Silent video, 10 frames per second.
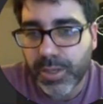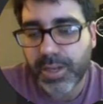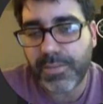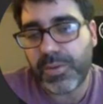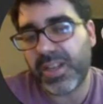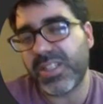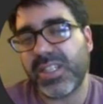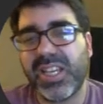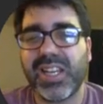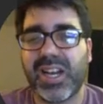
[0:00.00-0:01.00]
If you can
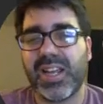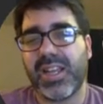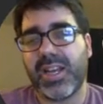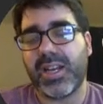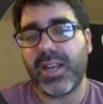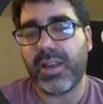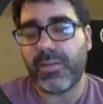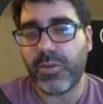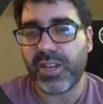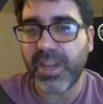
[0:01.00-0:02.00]
see it like that, like you,
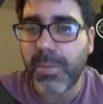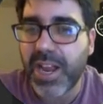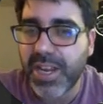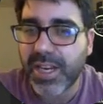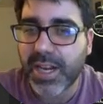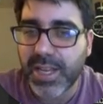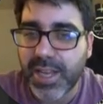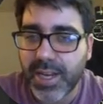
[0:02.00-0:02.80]
you, can imagine it like that.